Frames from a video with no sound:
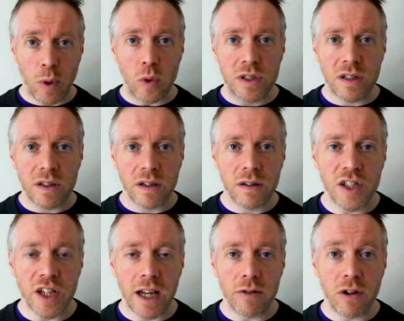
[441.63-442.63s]
post in
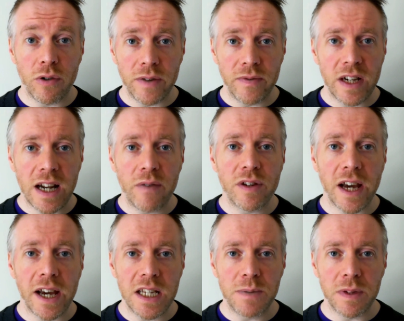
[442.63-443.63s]
general, or even an
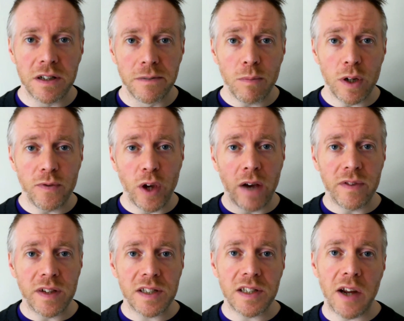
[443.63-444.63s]
advertisement. But if you have an
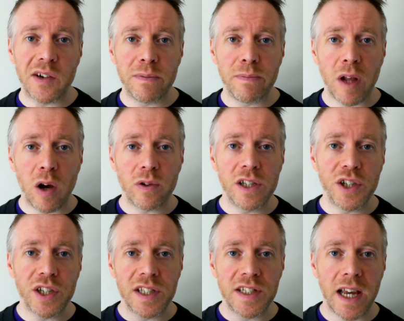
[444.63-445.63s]
external blog that you
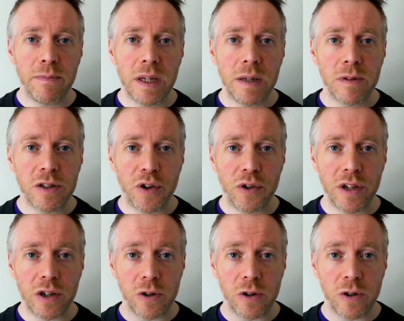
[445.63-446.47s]
can send people to that